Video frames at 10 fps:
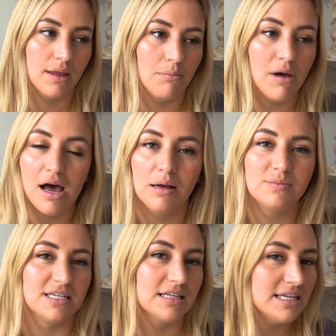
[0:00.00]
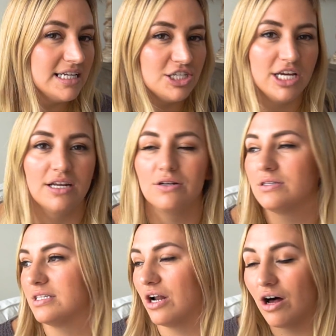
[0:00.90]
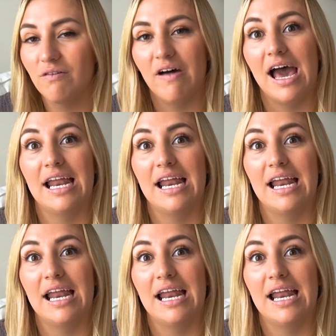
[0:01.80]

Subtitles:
moms and cleaning channels and all that,